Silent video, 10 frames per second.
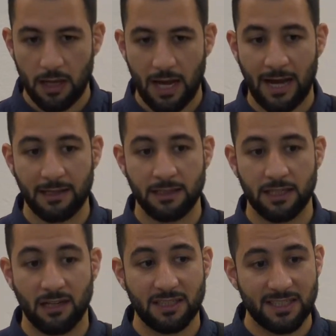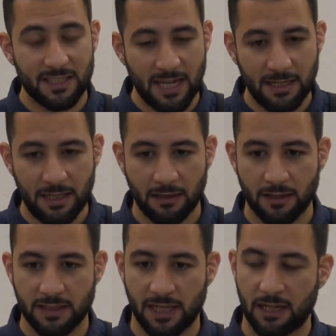And understanding this and